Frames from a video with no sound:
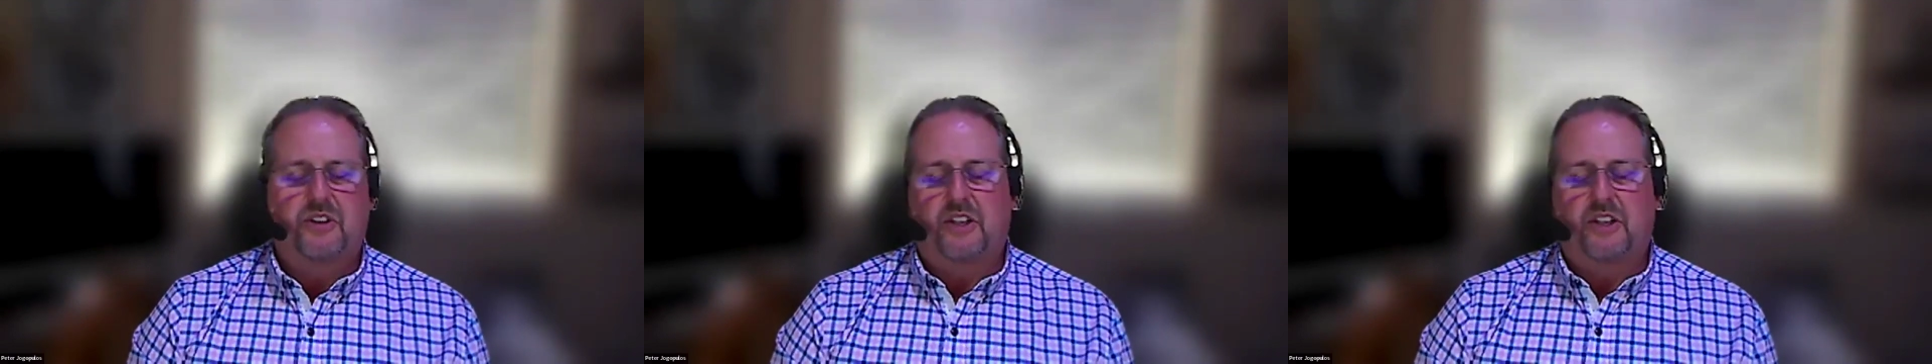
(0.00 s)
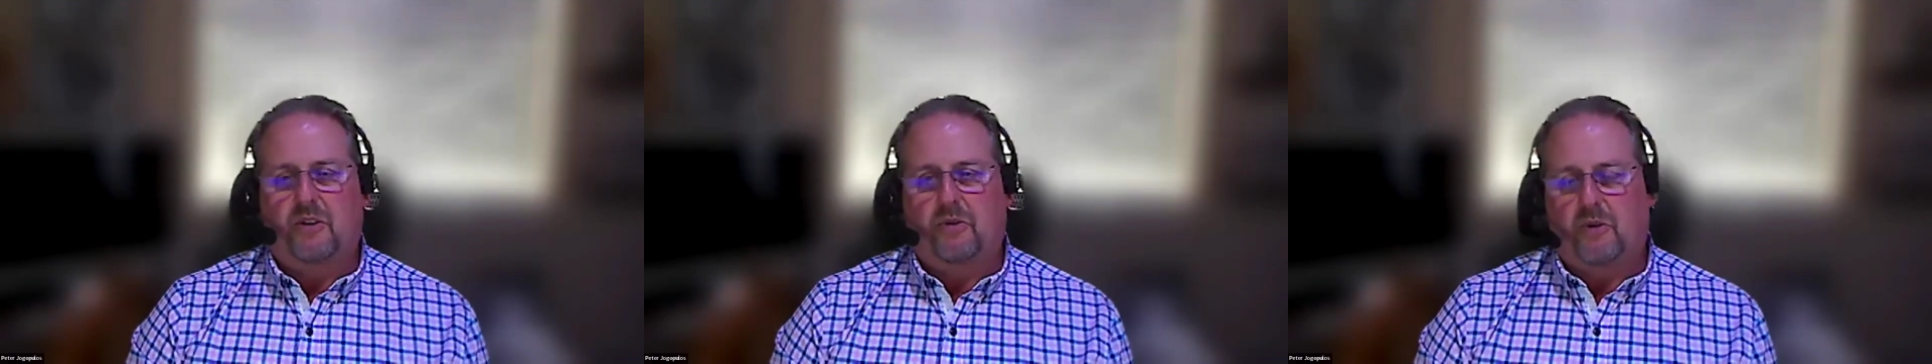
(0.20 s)

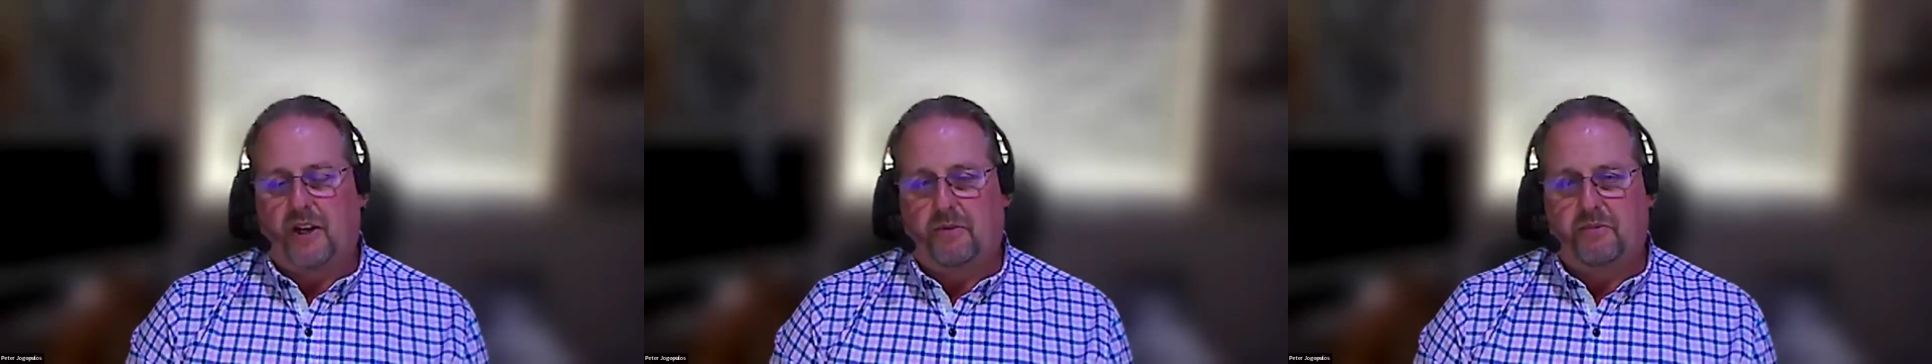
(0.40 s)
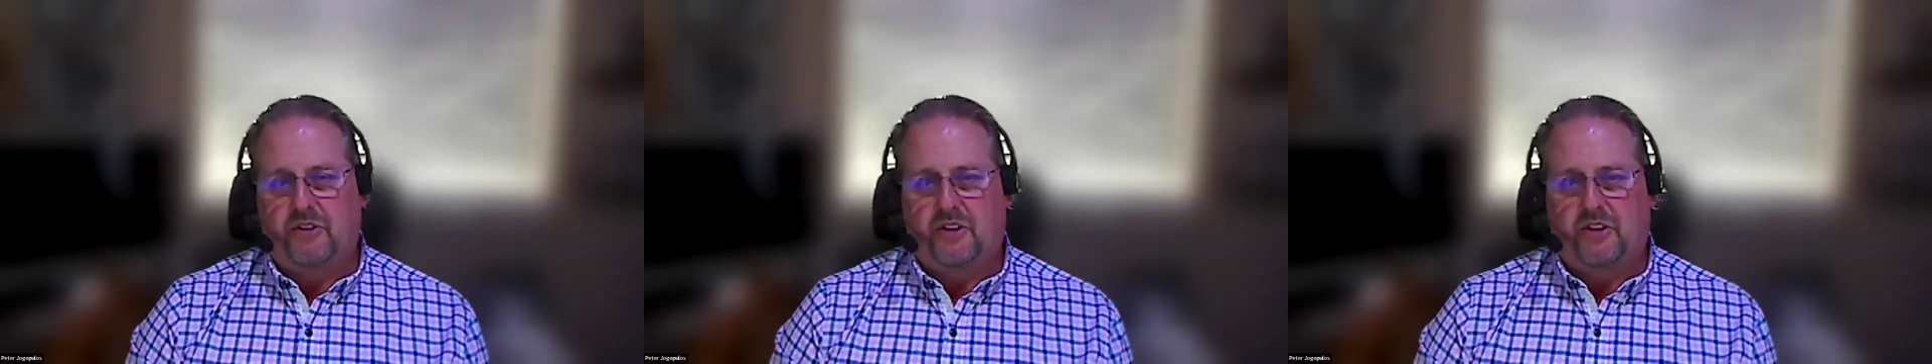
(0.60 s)
and then
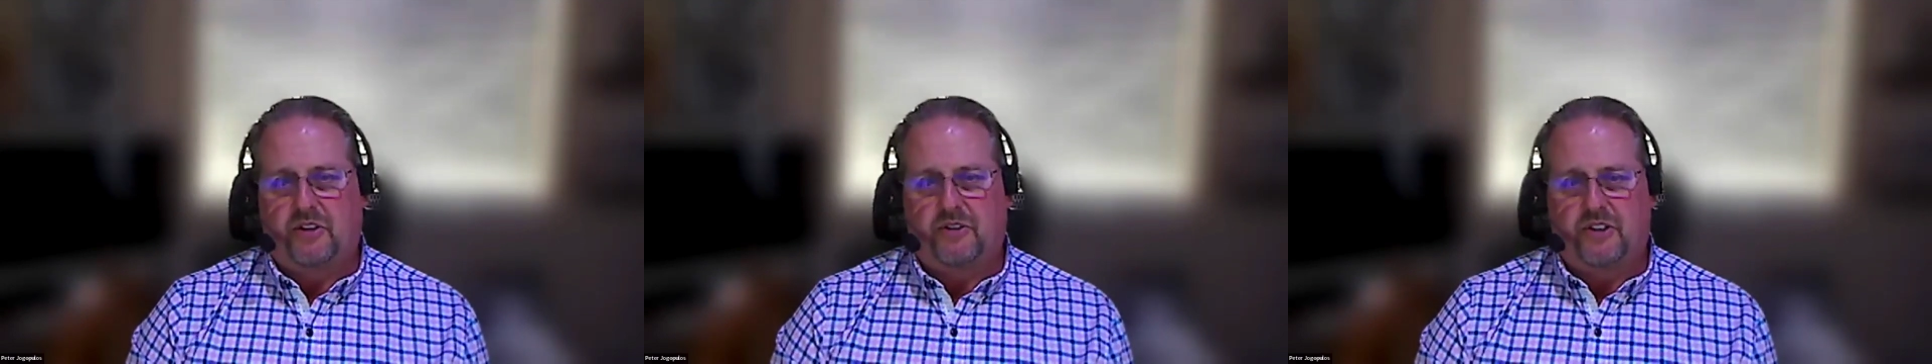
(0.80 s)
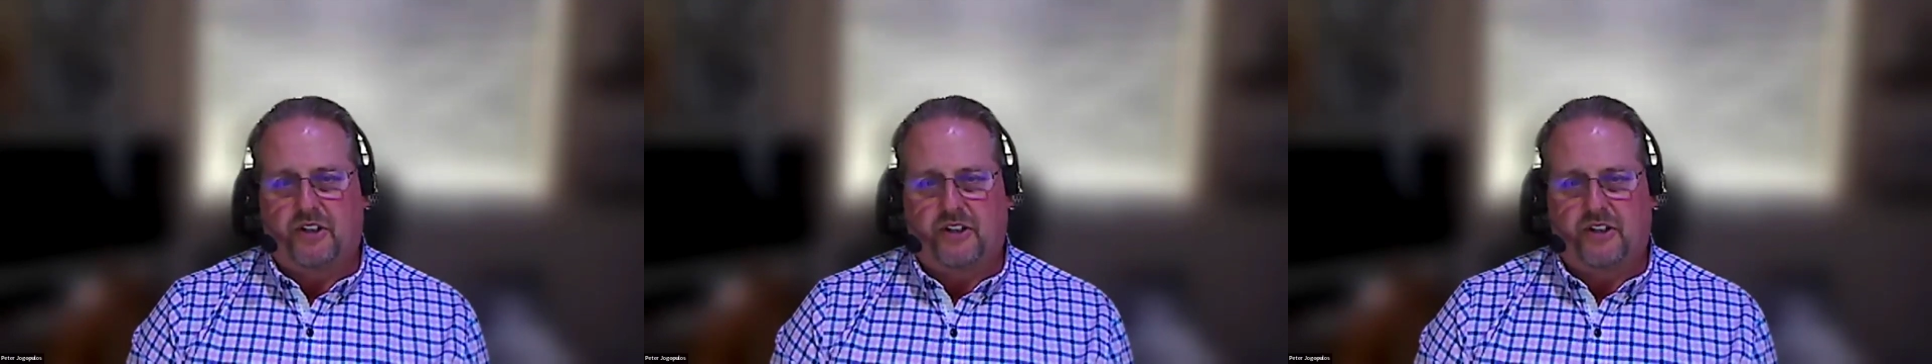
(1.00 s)
write to your
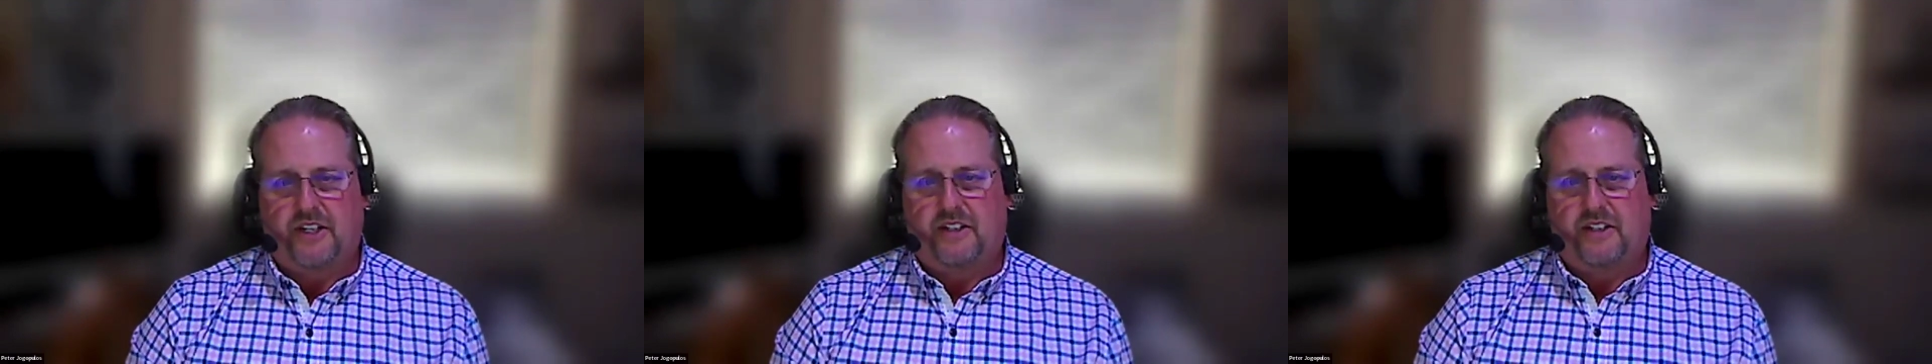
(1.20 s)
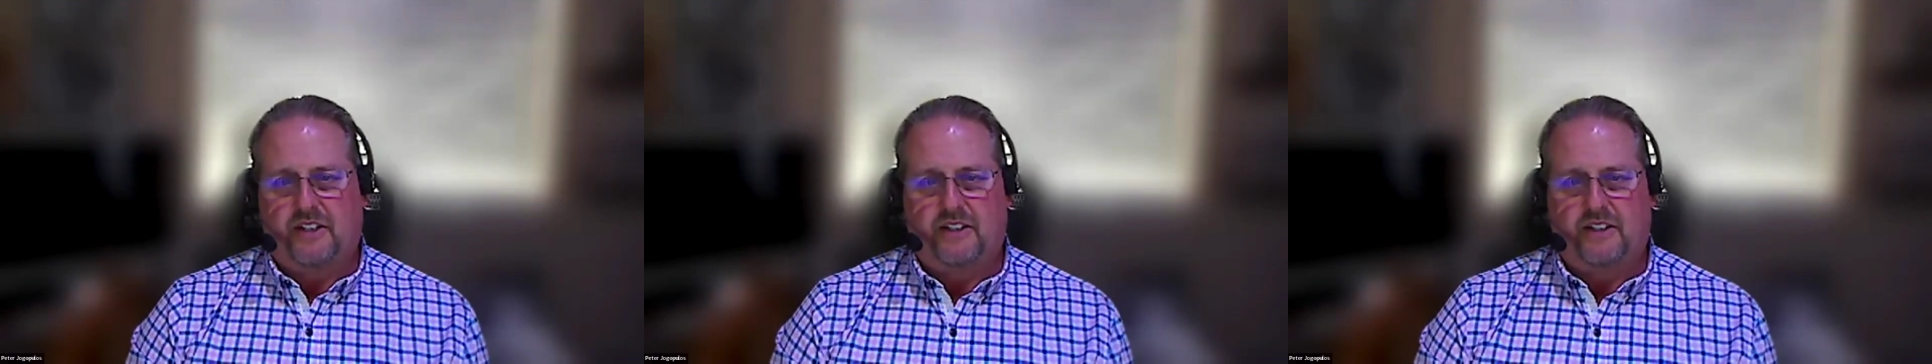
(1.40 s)
target.